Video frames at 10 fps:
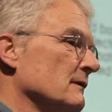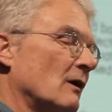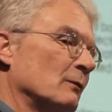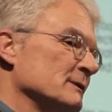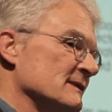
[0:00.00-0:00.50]

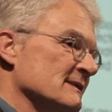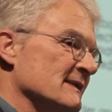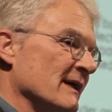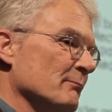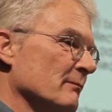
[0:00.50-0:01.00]
Always the
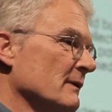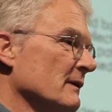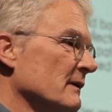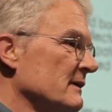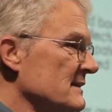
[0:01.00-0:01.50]
same.
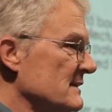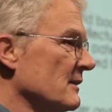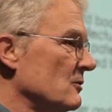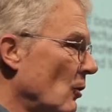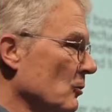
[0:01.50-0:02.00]
This is
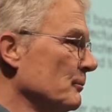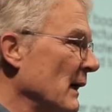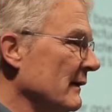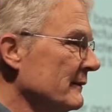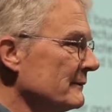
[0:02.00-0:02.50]
the
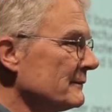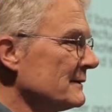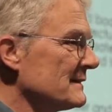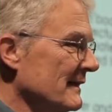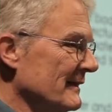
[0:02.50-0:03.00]
dogma.
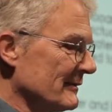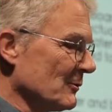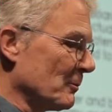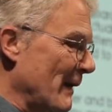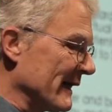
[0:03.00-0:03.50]
These are the
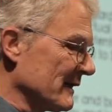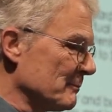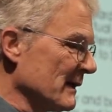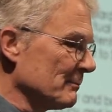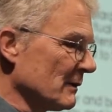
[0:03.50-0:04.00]

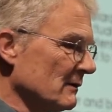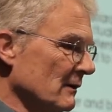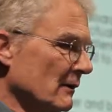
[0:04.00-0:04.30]
dogmatic people.